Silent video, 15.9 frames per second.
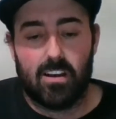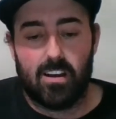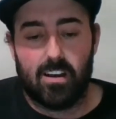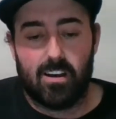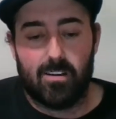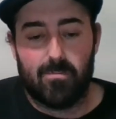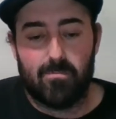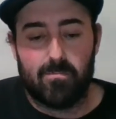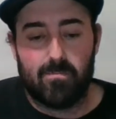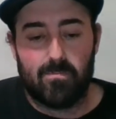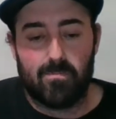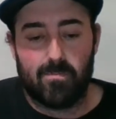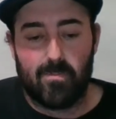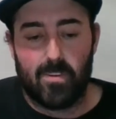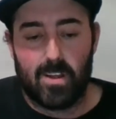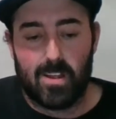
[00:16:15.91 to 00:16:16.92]
Um,
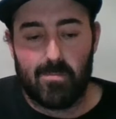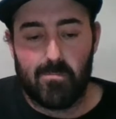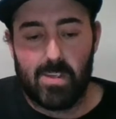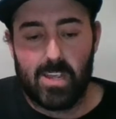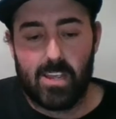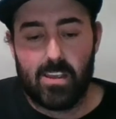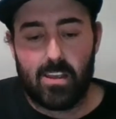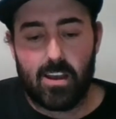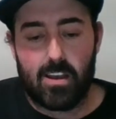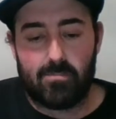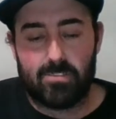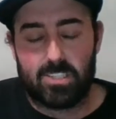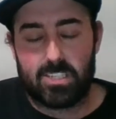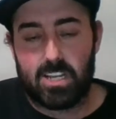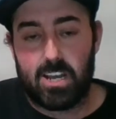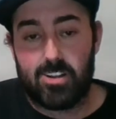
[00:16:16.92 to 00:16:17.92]
Me, I
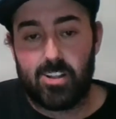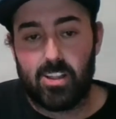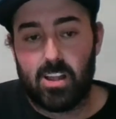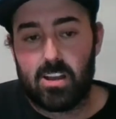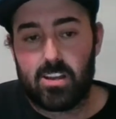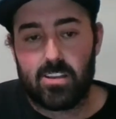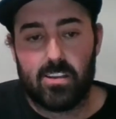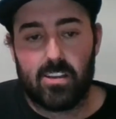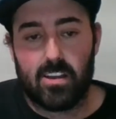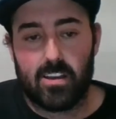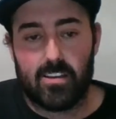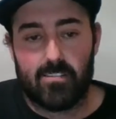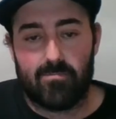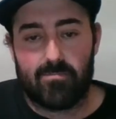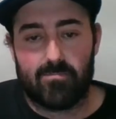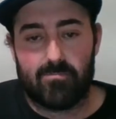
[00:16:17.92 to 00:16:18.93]
was kind of lucky.
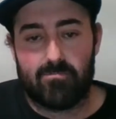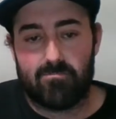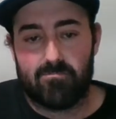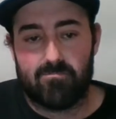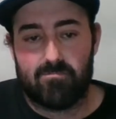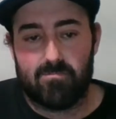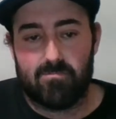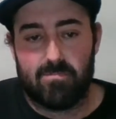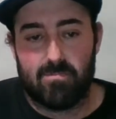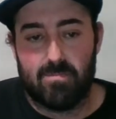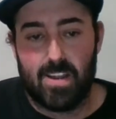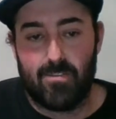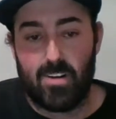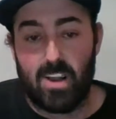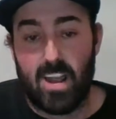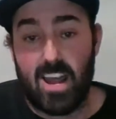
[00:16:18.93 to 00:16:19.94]
I
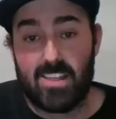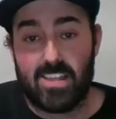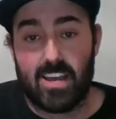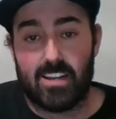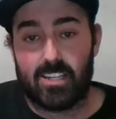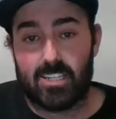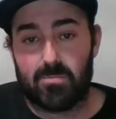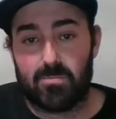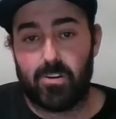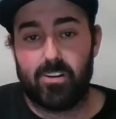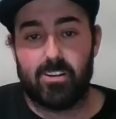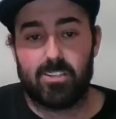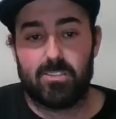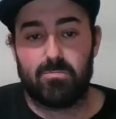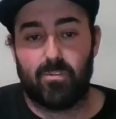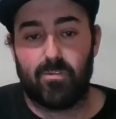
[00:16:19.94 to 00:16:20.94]
never had that
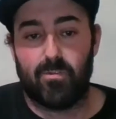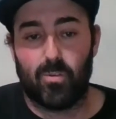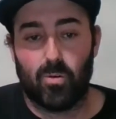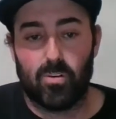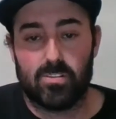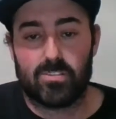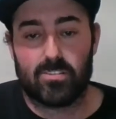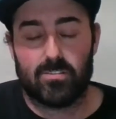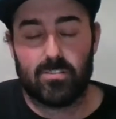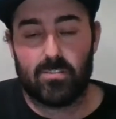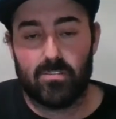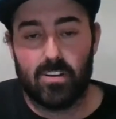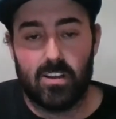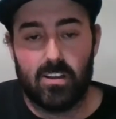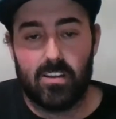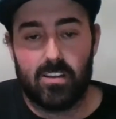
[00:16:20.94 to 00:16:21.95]
experience before,
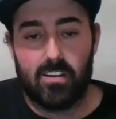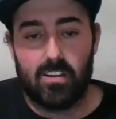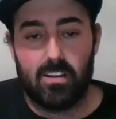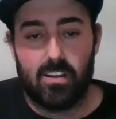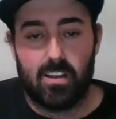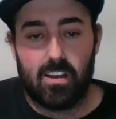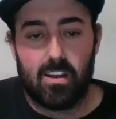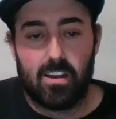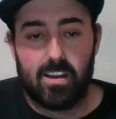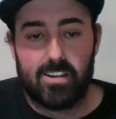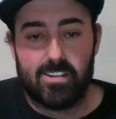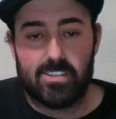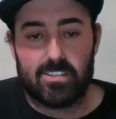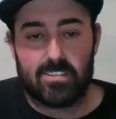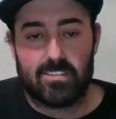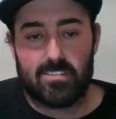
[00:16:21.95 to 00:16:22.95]
so
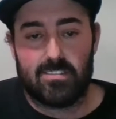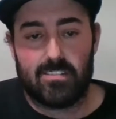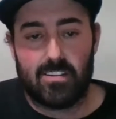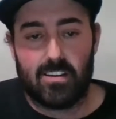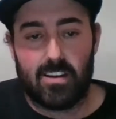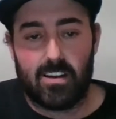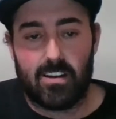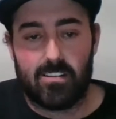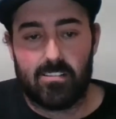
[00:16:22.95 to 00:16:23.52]
I just